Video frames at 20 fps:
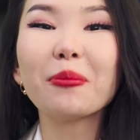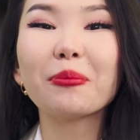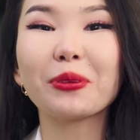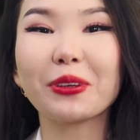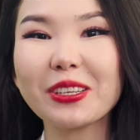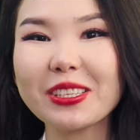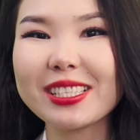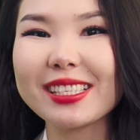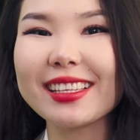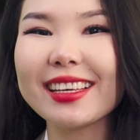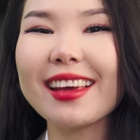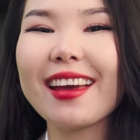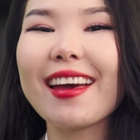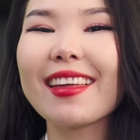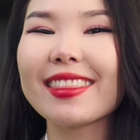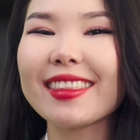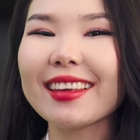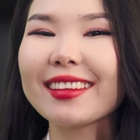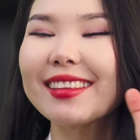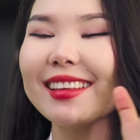Personally, I
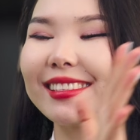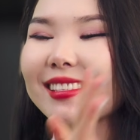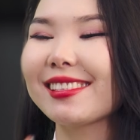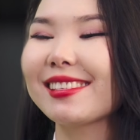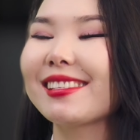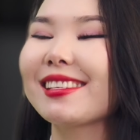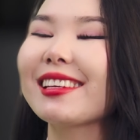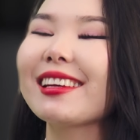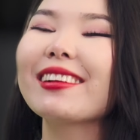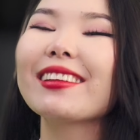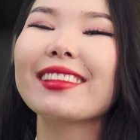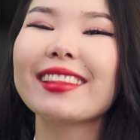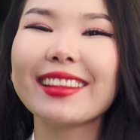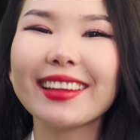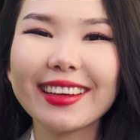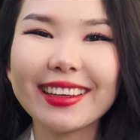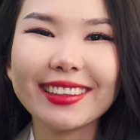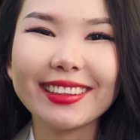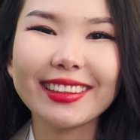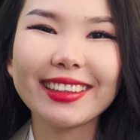think this is a
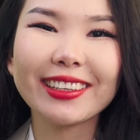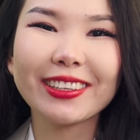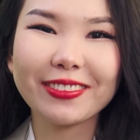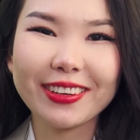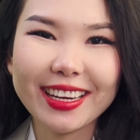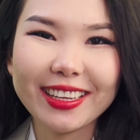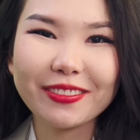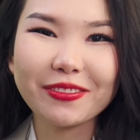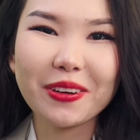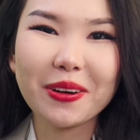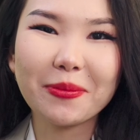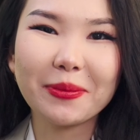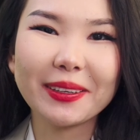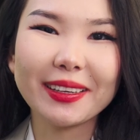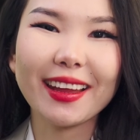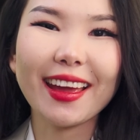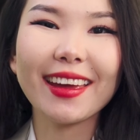little great robot